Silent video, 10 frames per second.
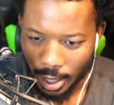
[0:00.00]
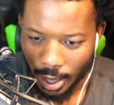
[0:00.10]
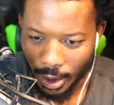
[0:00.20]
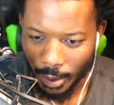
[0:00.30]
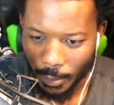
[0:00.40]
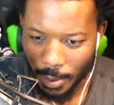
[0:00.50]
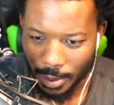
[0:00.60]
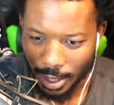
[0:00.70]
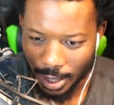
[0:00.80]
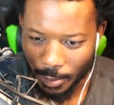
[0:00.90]
All right, we were
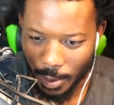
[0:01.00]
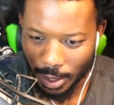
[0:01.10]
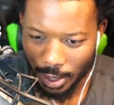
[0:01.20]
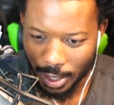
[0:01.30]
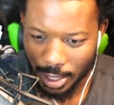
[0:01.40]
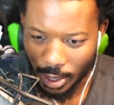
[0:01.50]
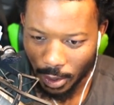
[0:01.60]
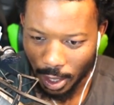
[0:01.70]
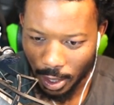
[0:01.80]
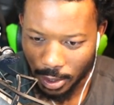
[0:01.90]
we were literally so
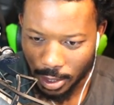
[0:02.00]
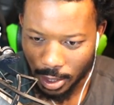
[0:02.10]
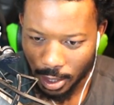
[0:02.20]
close.